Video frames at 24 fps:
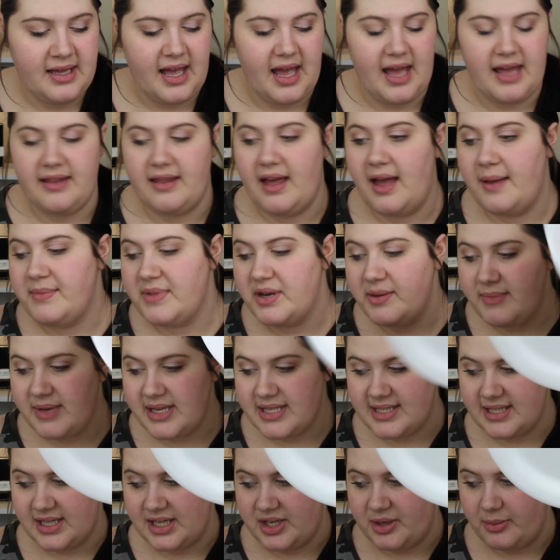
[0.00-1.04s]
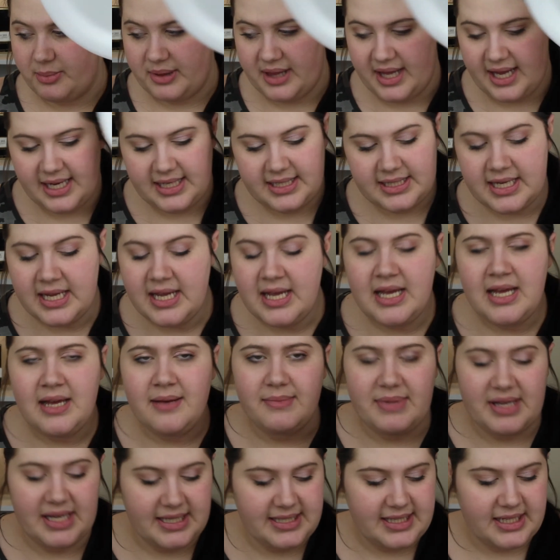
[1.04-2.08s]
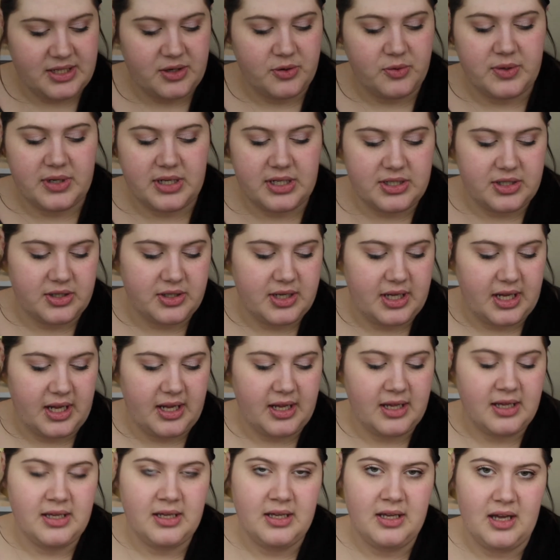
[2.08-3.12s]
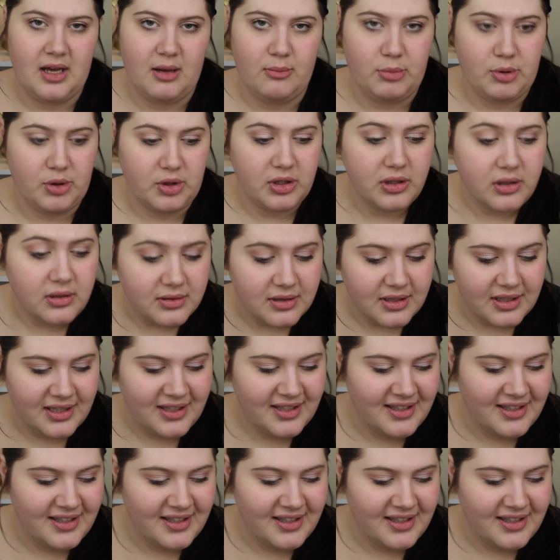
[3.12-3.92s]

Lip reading: and I'm going to mix it on a plate because I don't want to dirty a bowl.